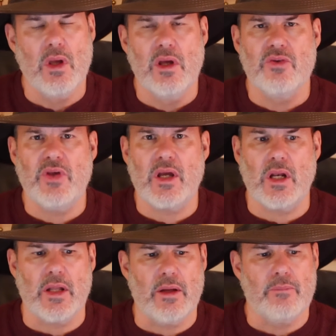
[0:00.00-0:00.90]

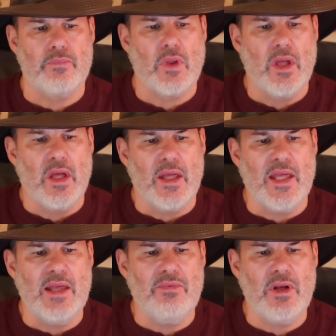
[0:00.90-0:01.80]
Secondly,
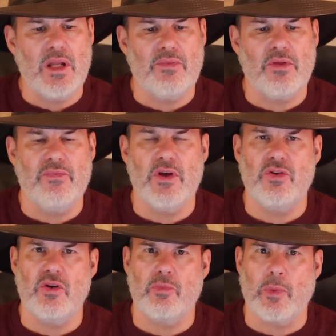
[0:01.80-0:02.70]
even if the
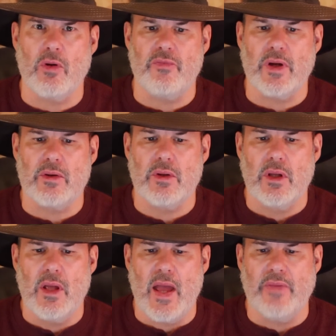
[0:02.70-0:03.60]
vision is perfect,
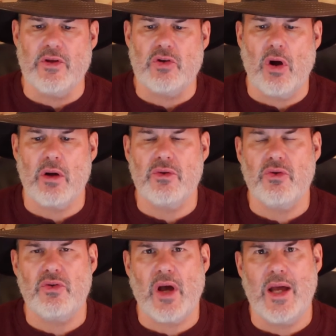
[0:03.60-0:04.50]
and the target
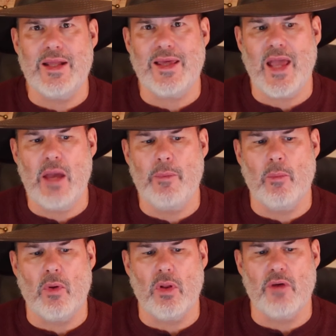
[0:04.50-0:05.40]
society
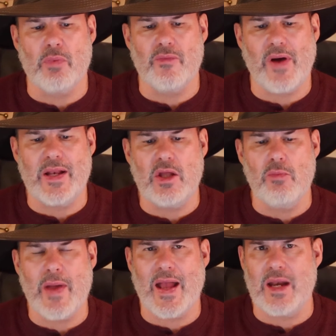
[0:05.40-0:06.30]
capable of providing
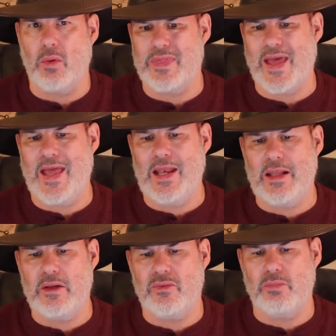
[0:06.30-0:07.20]
humanity with
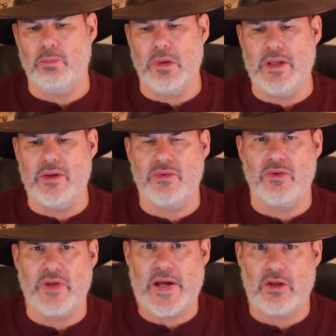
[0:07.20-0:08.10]
endless bliss and
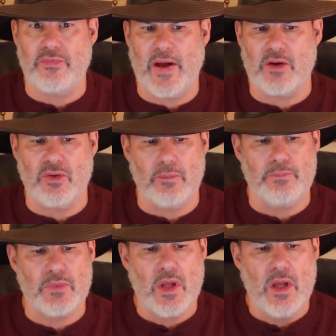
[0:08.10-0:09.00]
satisfaction,
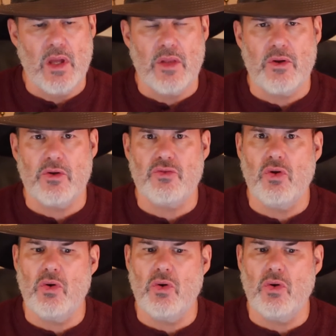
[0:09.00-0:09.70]
there is no